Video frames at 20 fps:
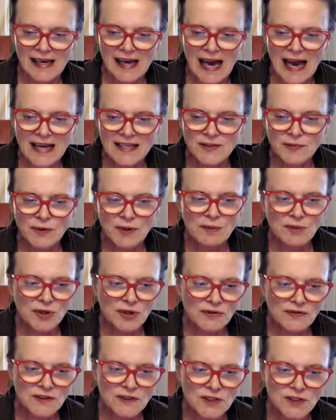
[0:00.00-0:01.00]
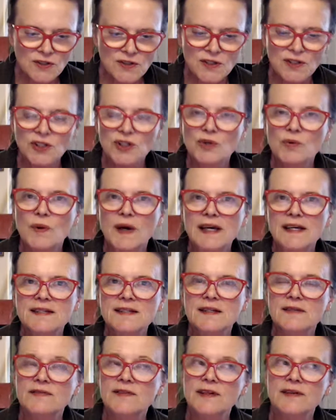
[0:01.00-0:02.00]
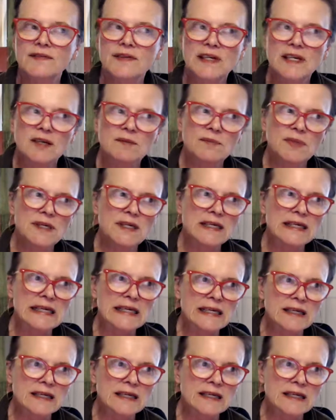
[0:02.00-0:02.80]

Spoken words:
as we move into the new ways of living and being.